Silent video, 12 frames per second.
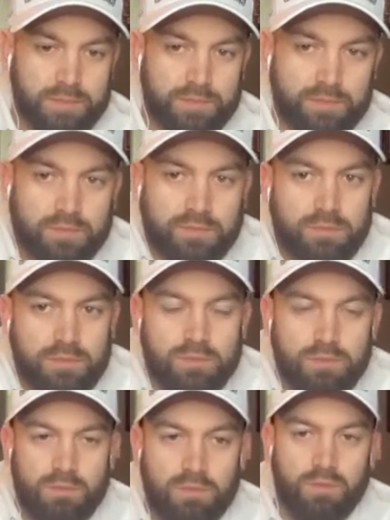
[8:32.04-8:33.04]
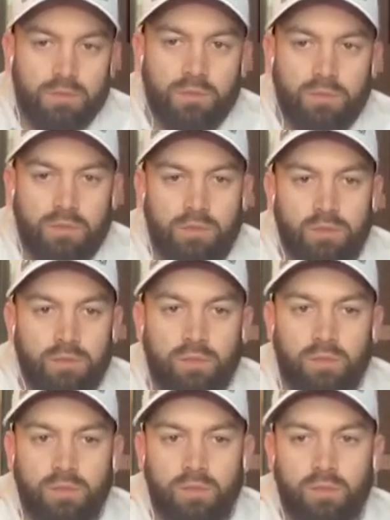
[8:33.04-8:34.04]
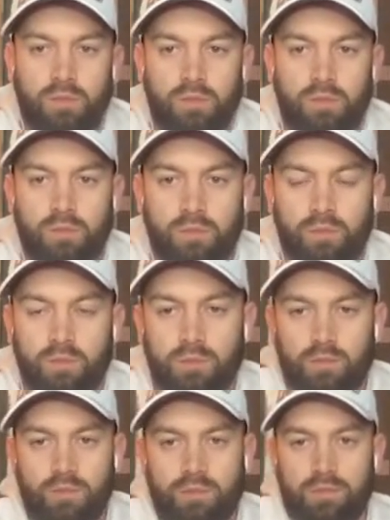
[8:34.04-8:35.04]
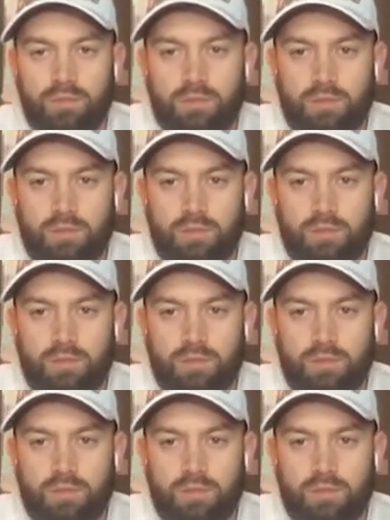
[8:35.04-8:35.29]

[no speech]